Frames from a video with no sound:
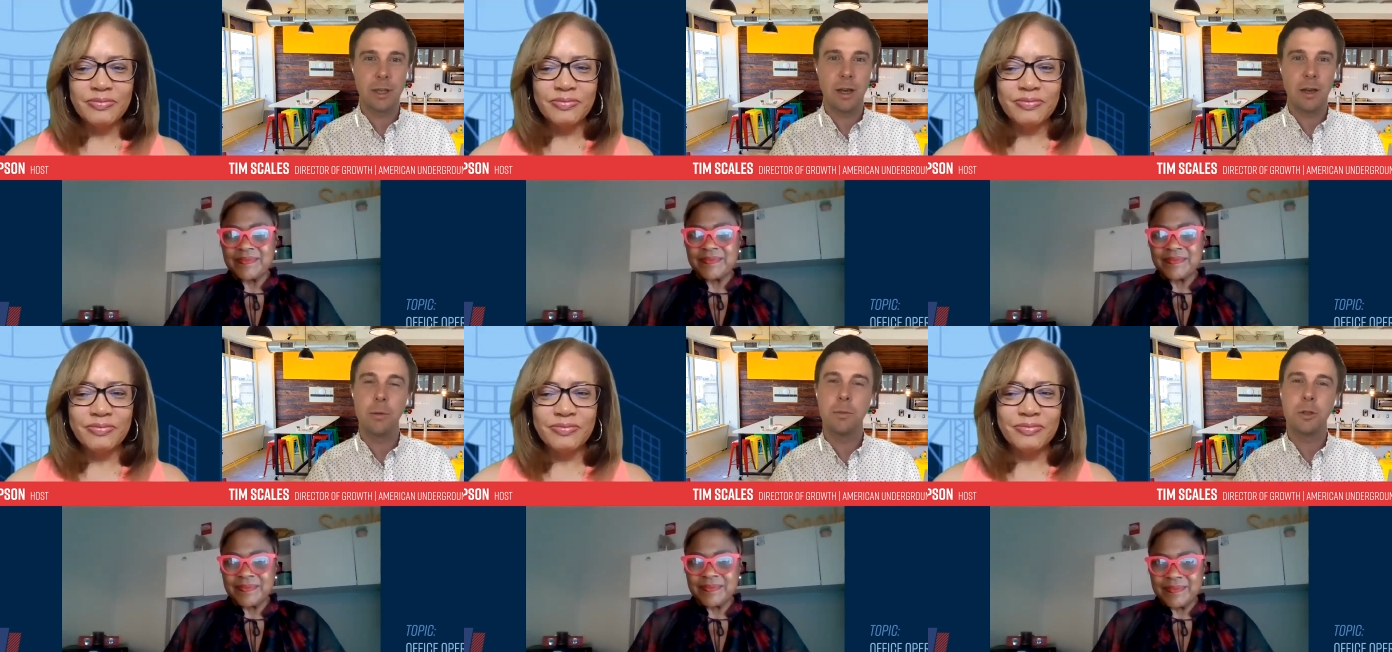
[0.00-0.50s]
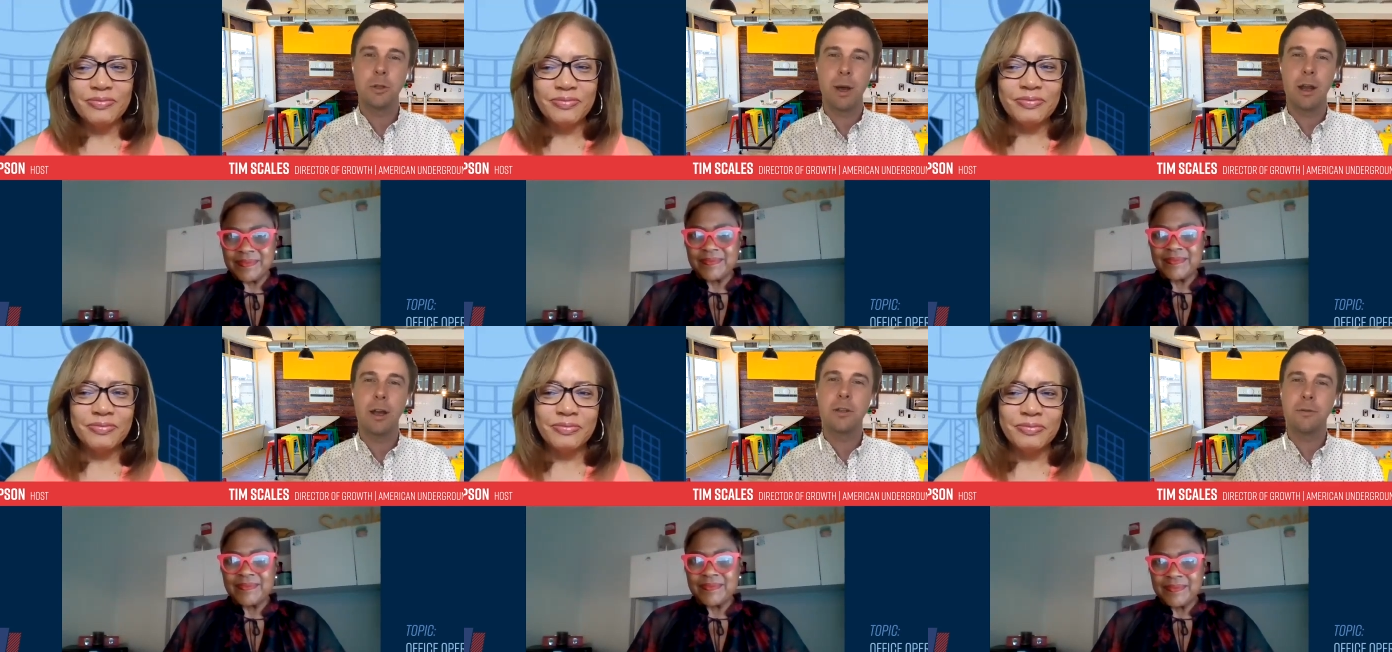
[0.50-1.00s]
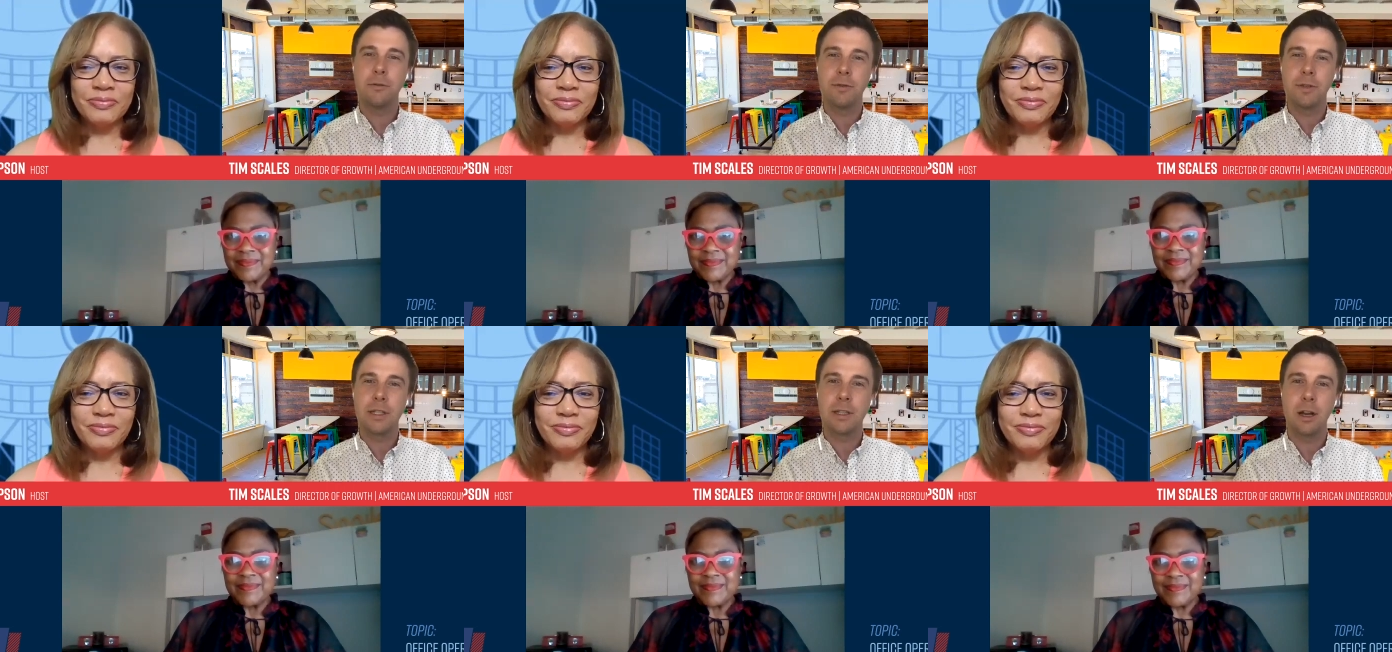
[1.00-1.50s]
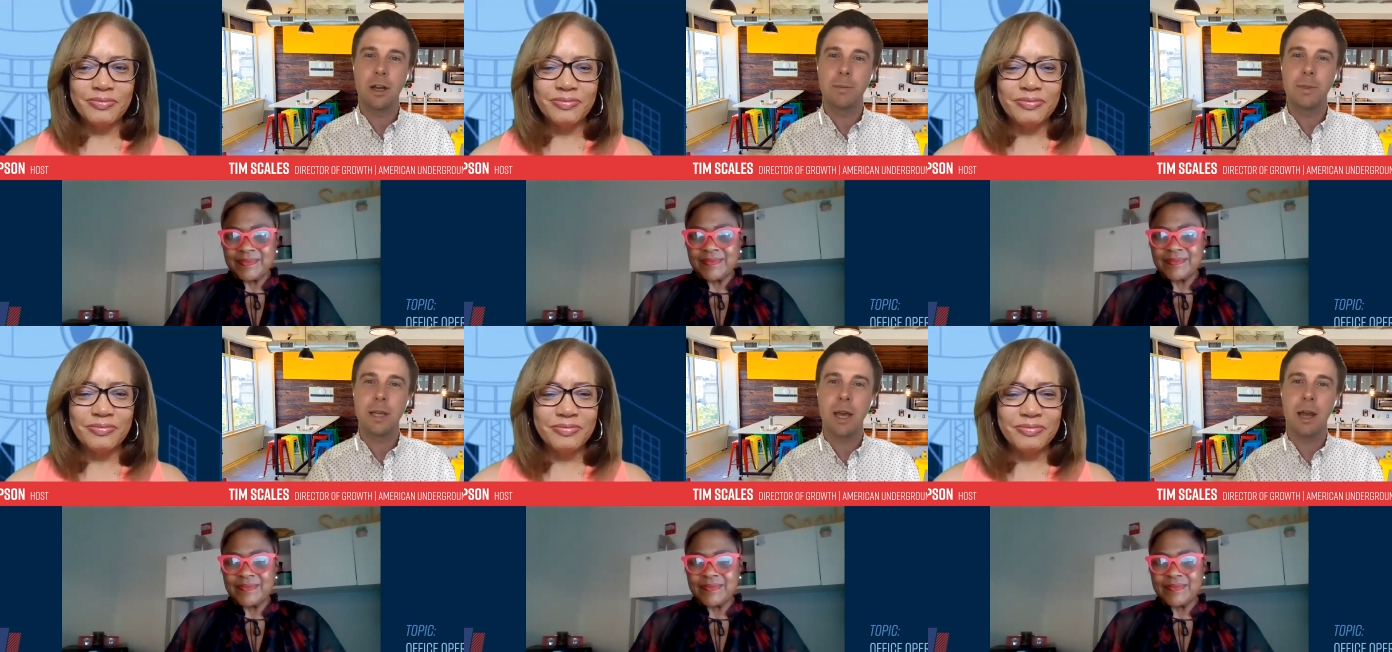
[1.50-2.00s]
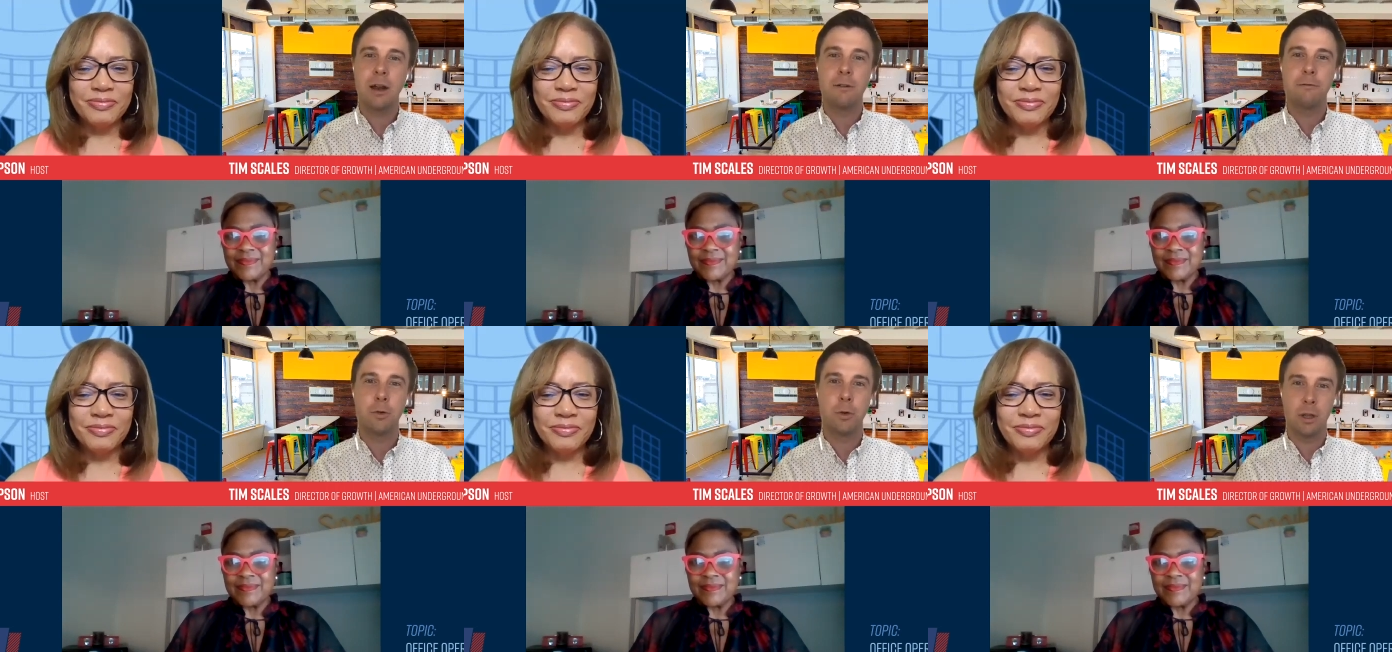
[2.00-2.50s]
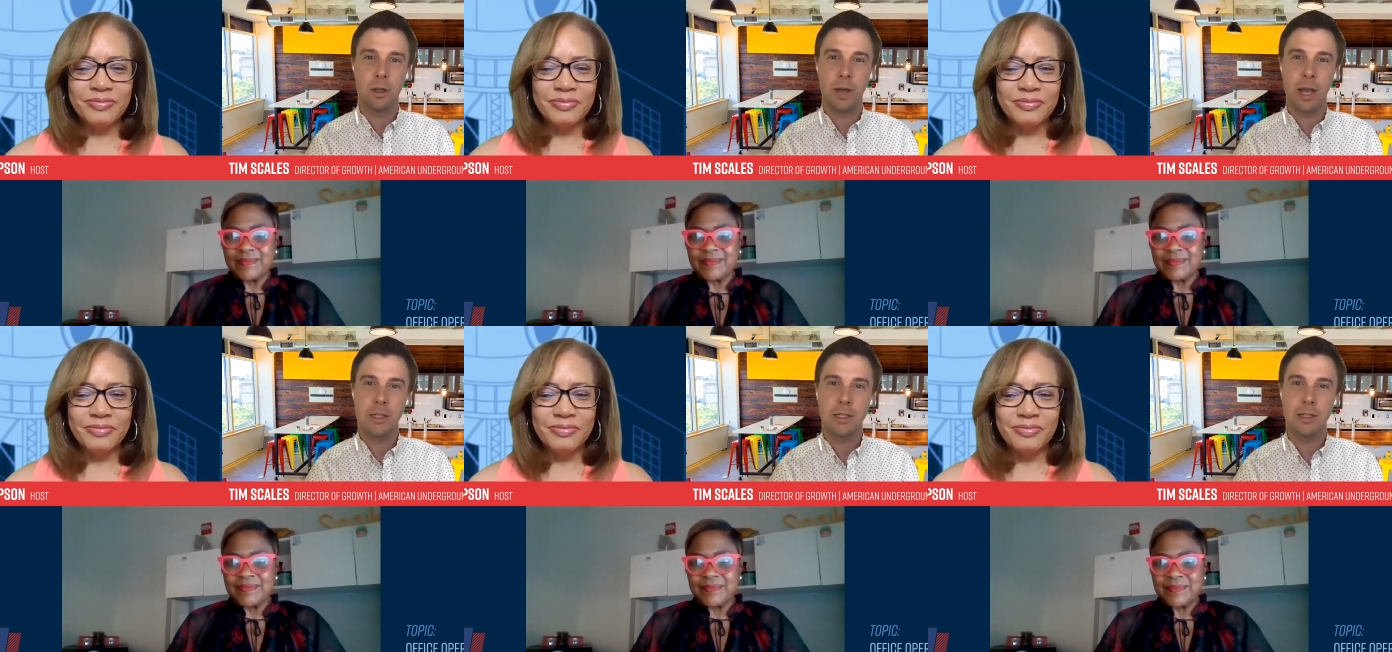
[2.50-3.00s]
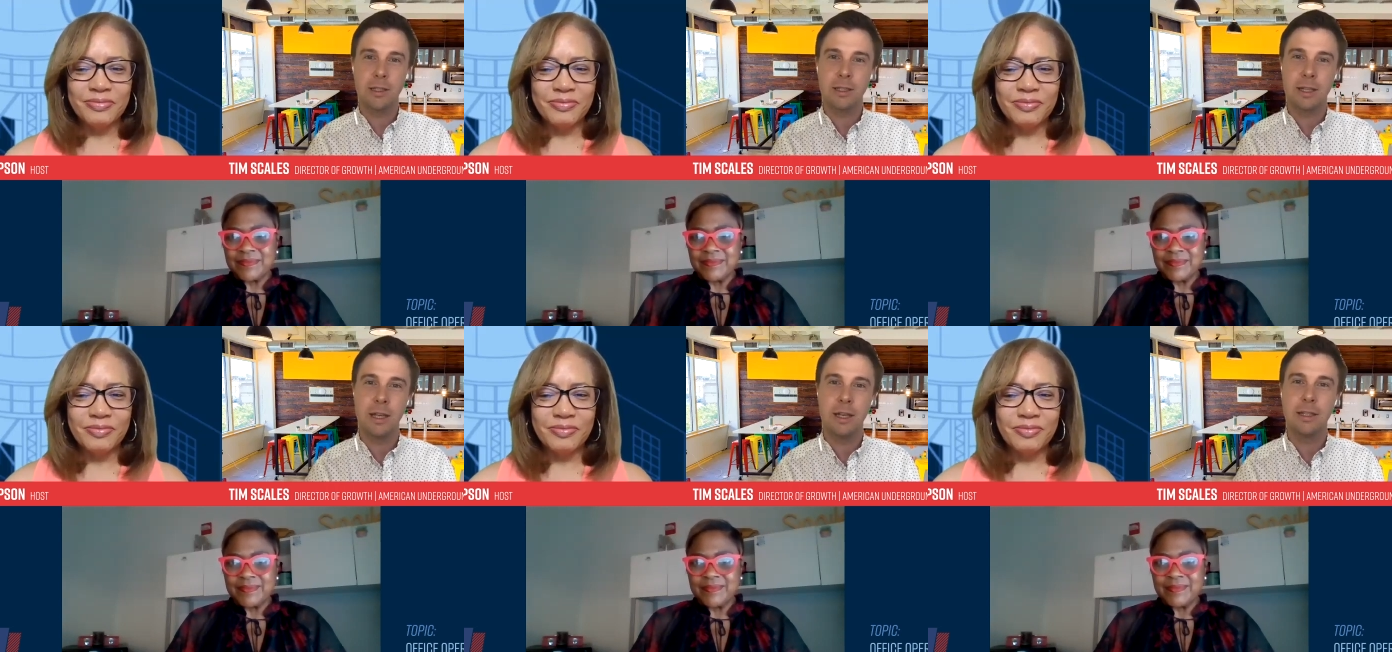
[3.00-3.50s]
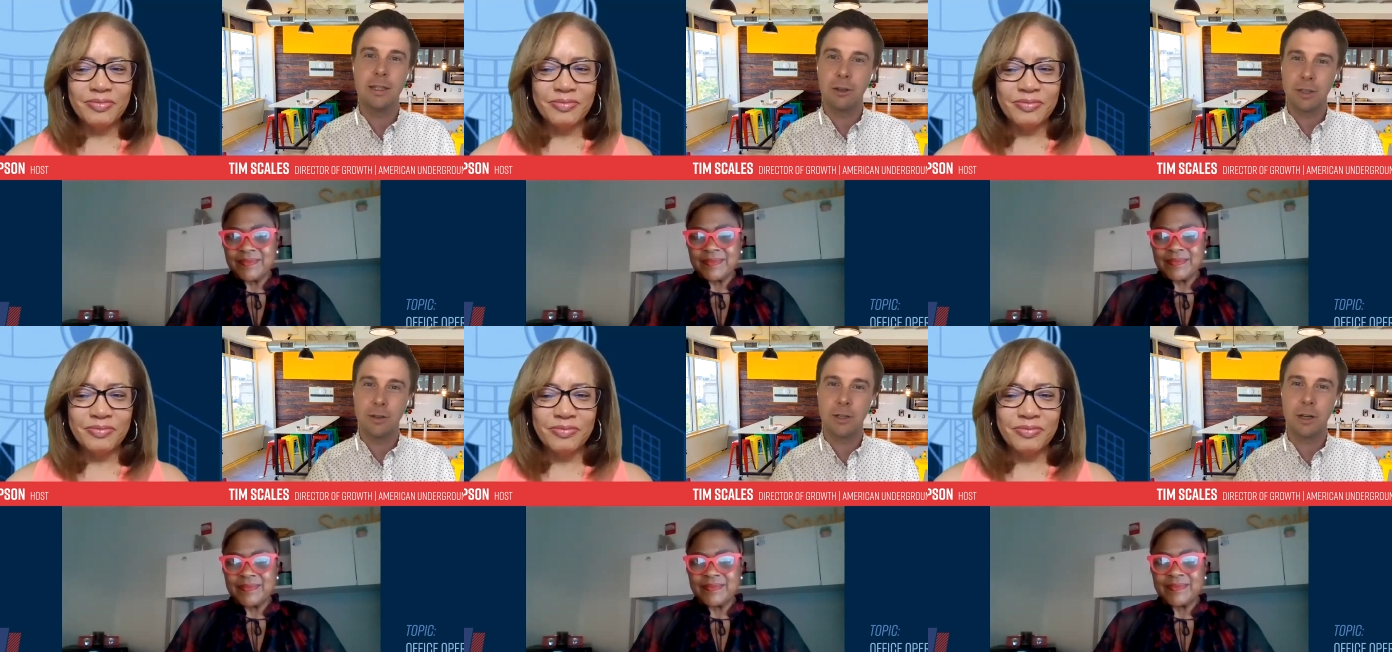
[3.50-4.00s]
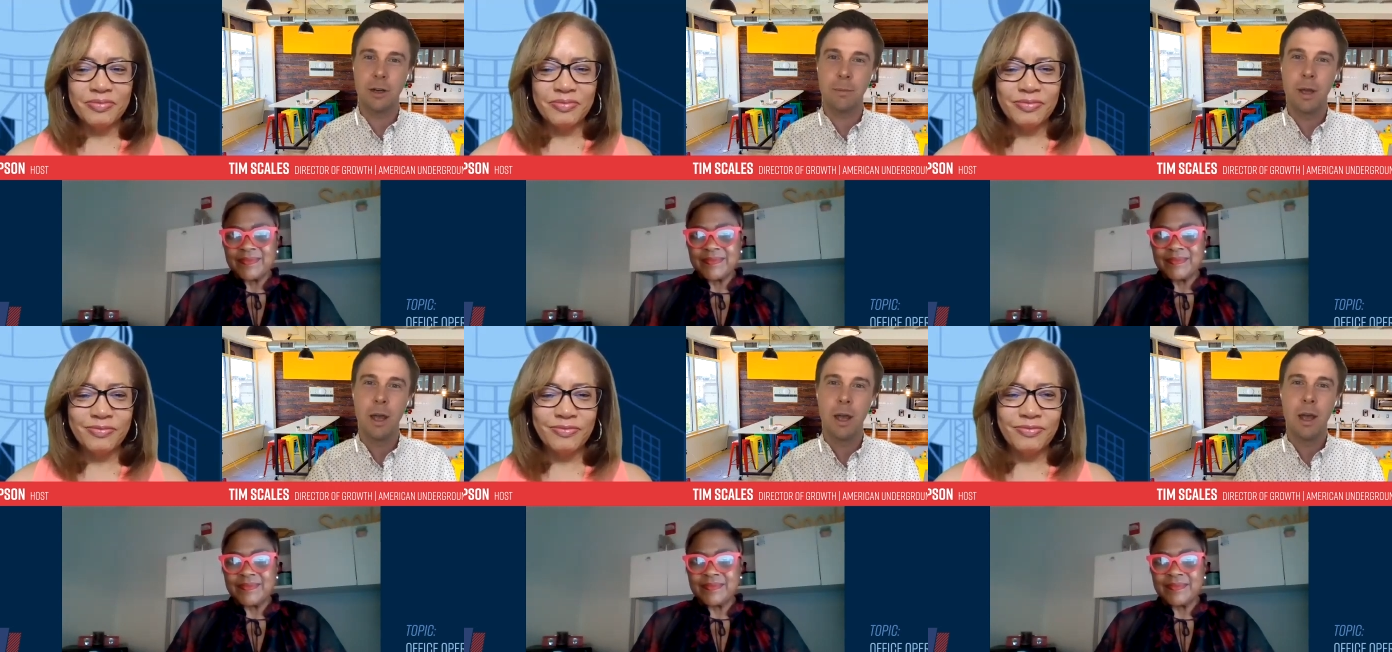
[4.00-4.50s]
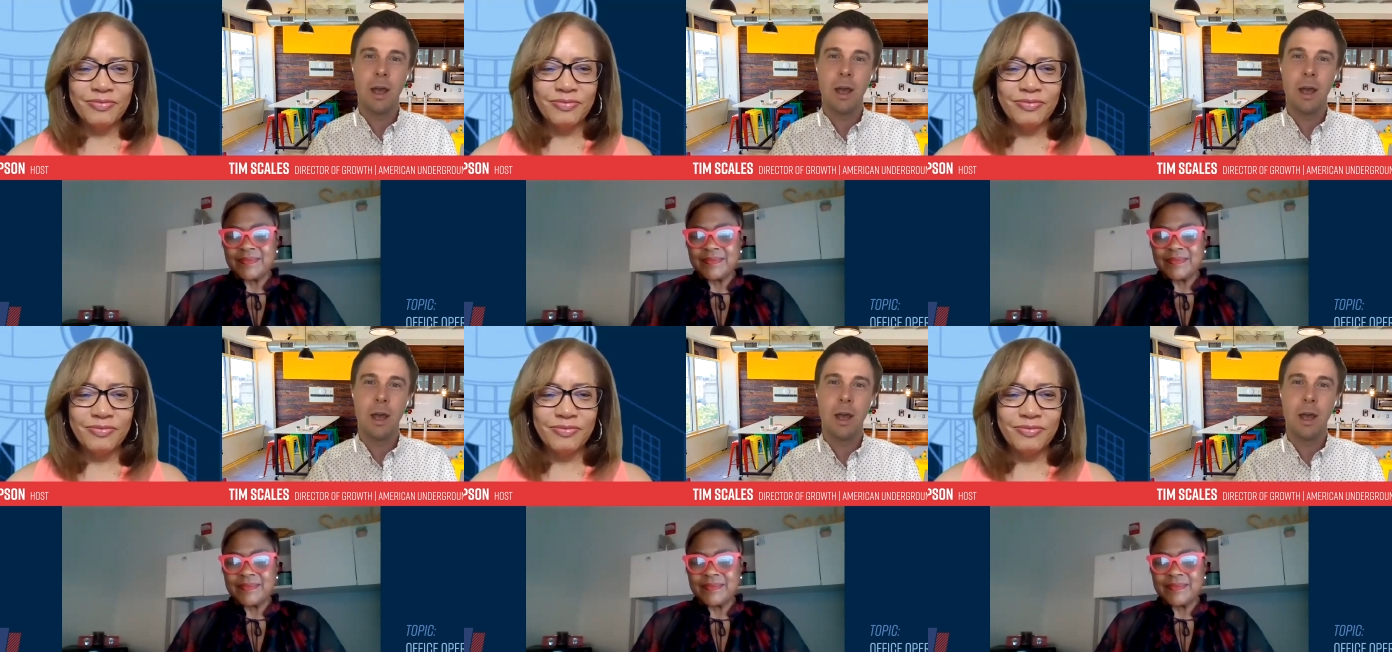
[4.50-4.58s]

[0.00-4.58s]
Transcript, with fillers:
Speaker 1: uh, home to about 150 startups at our four locations in downtown Durham.